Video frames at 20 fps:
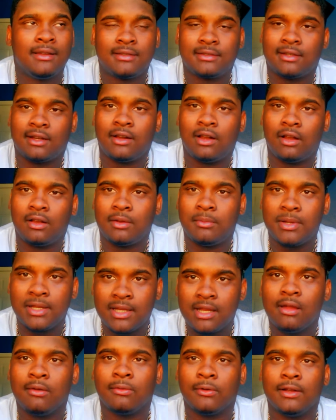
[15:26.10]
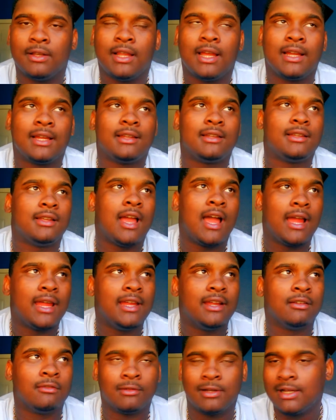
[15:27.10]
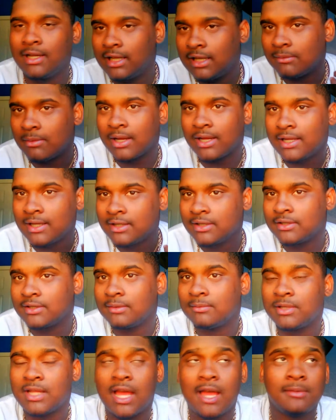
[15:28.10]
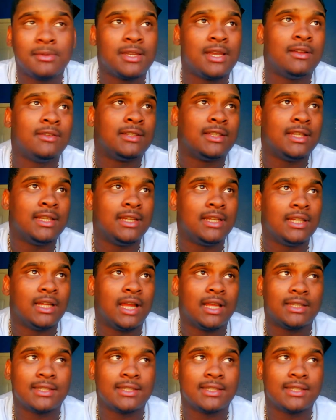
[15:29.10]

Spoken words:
starting to be different. Like, I hear ringing in my ears sometimes and everything.